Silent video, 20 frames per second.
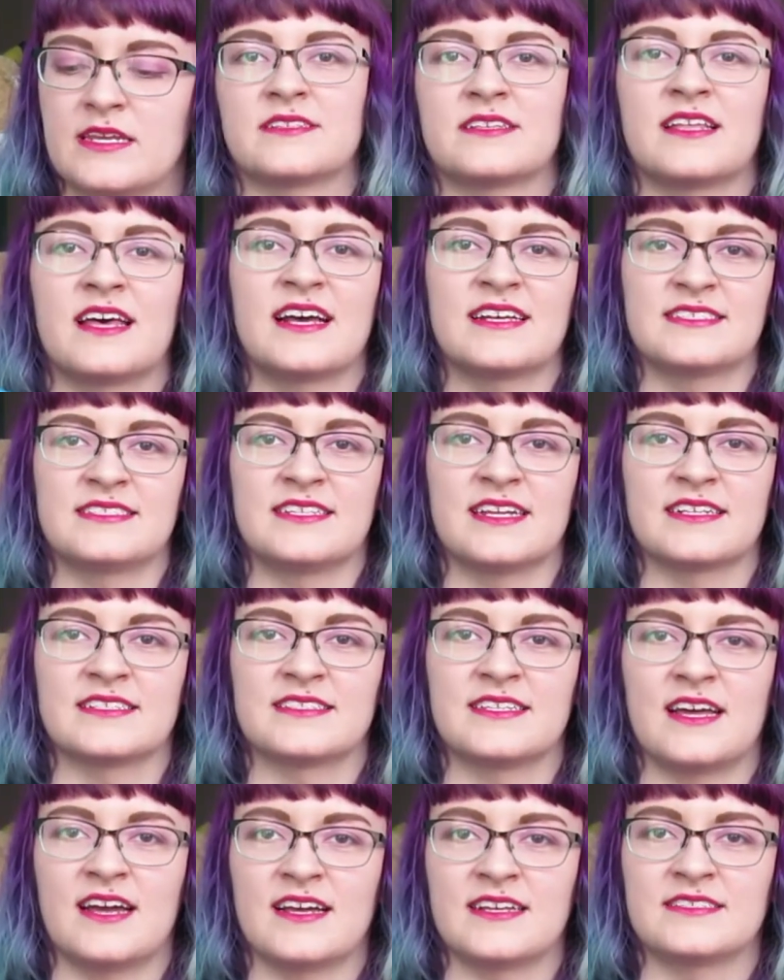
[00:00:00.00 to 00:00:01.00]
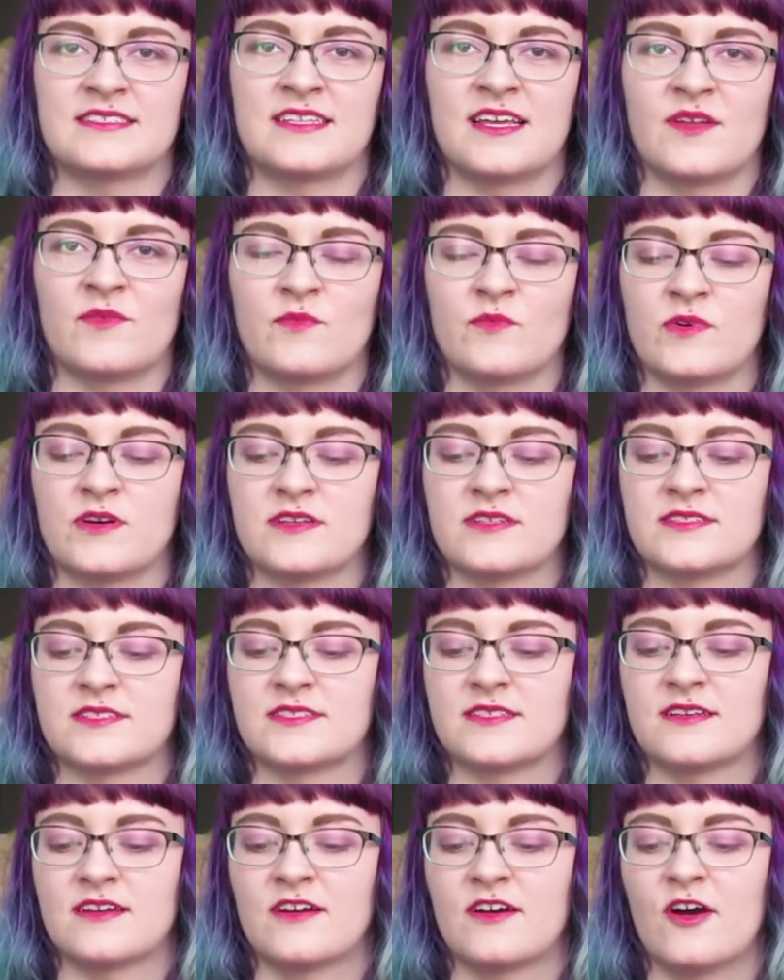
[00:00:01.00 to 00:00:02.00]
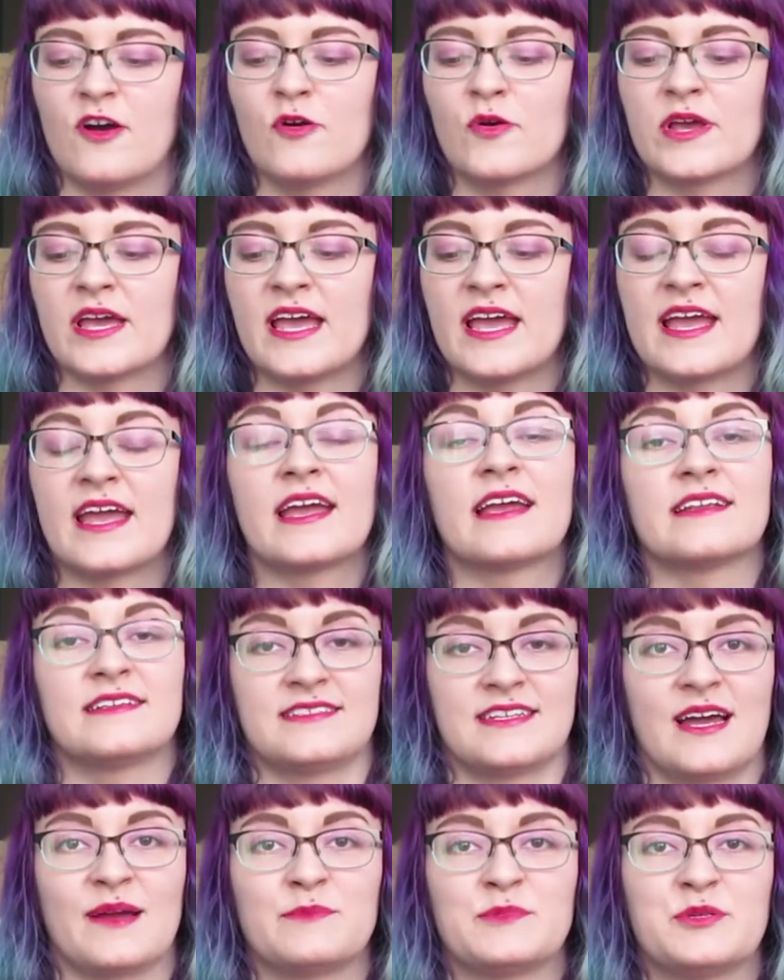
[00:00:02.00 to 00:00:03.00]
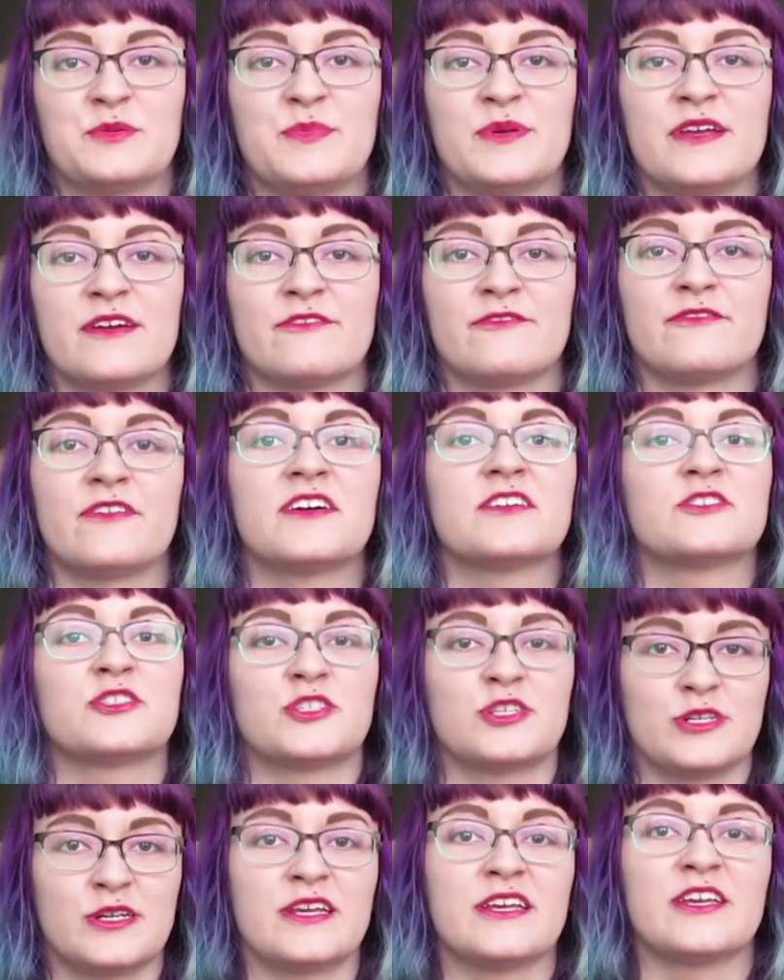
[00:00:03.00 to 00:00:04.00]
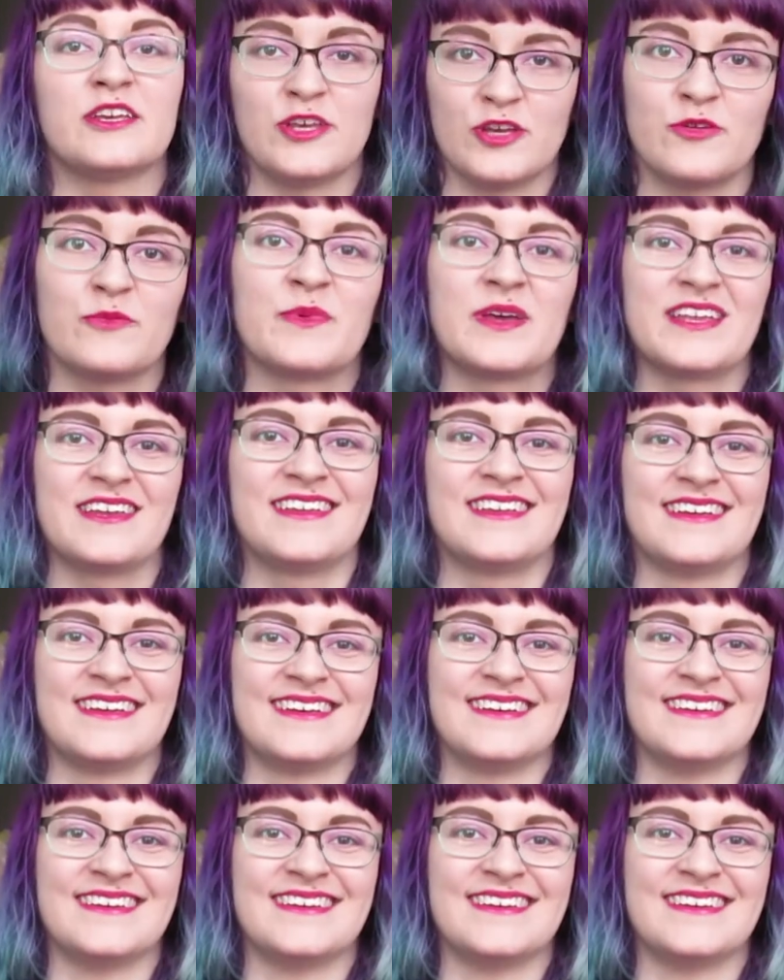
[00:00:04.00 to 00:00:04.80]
The last text that I sent was, okay, time to be a functioning human.